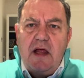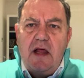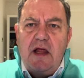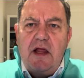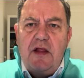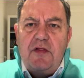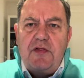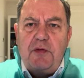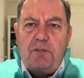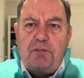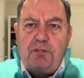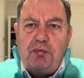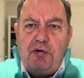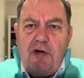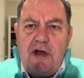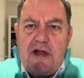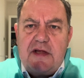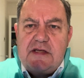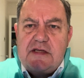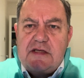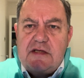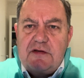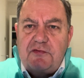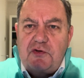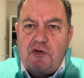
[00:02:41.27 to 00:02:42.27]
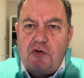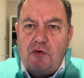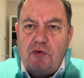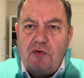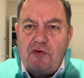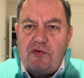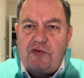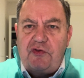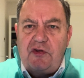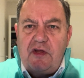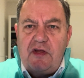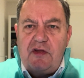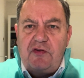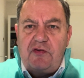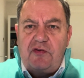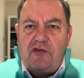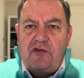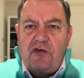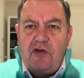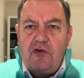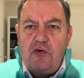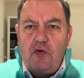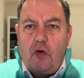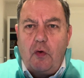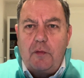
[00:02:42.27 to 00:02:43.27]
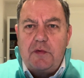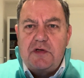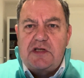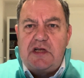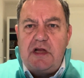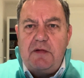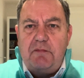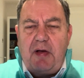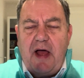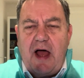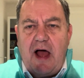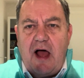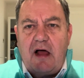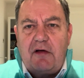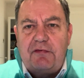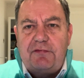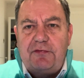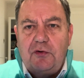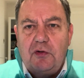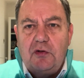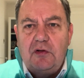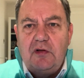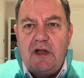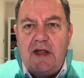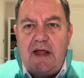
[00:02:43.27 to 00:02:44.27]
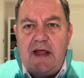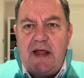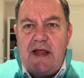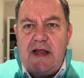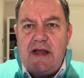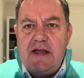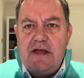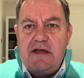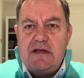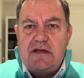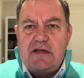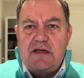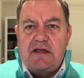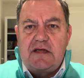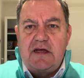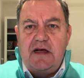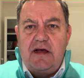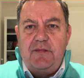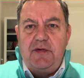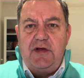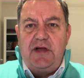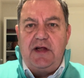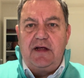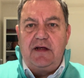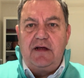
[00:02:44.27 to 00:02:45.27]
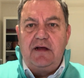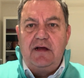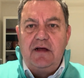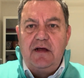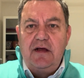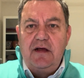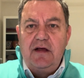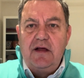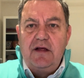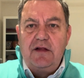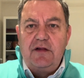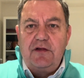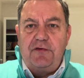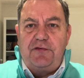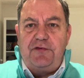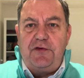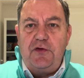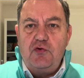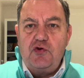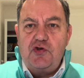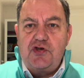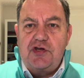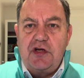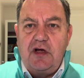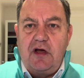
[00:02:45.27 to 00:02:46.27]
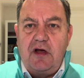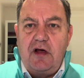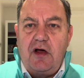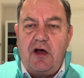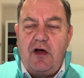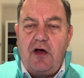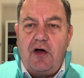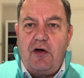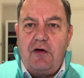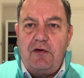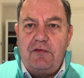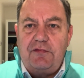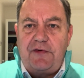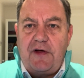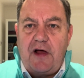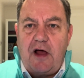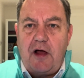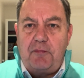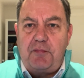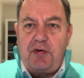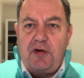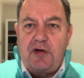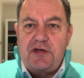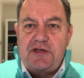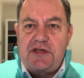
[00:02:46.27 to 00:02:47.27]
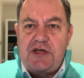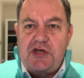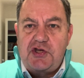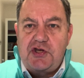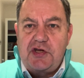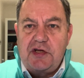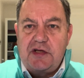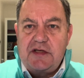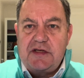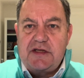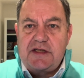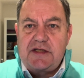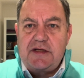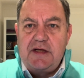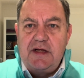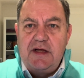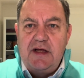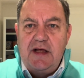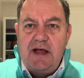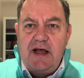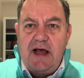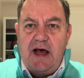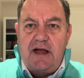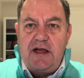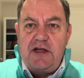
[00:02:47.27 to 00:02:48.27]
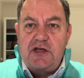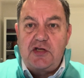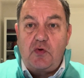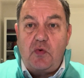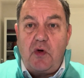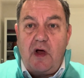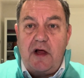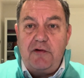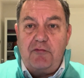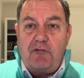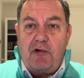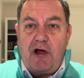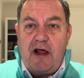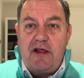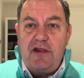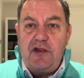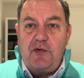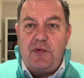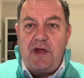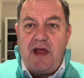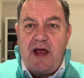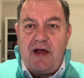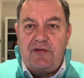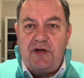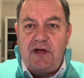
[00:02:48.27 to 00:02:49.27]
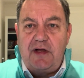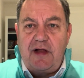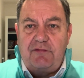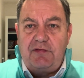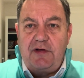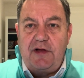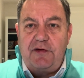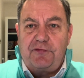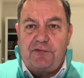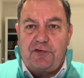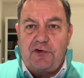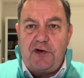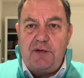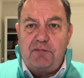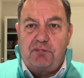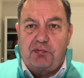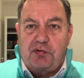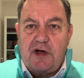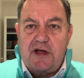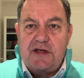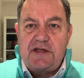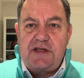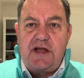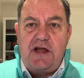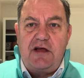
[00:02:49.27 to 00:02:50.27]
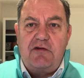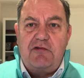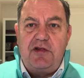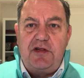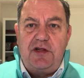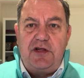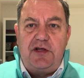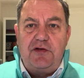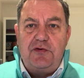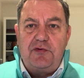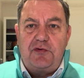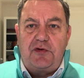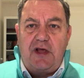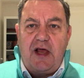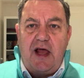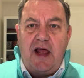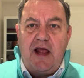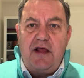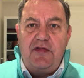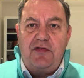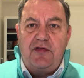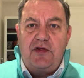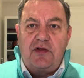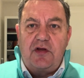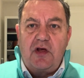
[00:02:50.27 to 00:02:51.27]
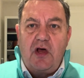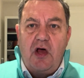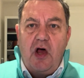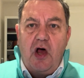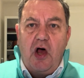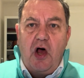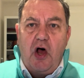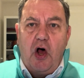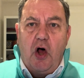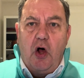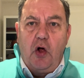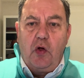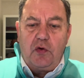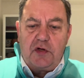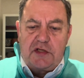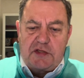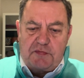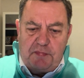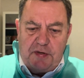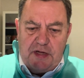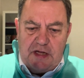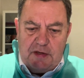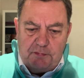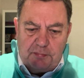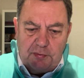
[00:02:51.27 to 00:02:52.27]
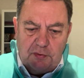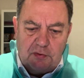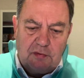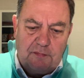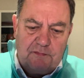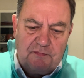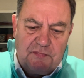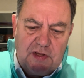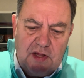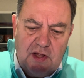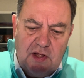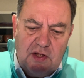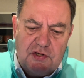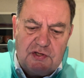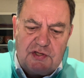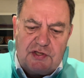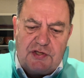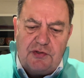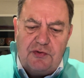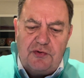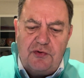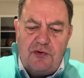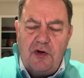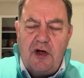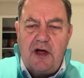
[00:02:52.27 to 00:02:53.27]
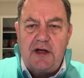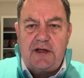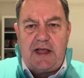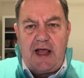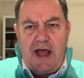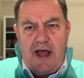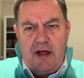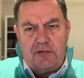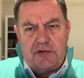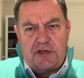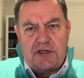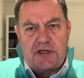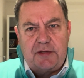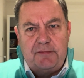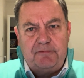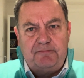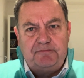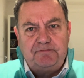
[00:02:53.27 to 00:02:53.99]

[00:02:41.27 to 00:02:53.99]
The press, of course, is enormously powerful in determining the future of our politicians. And it's quite right that we have a lovely free press here in the UK that holds people to account.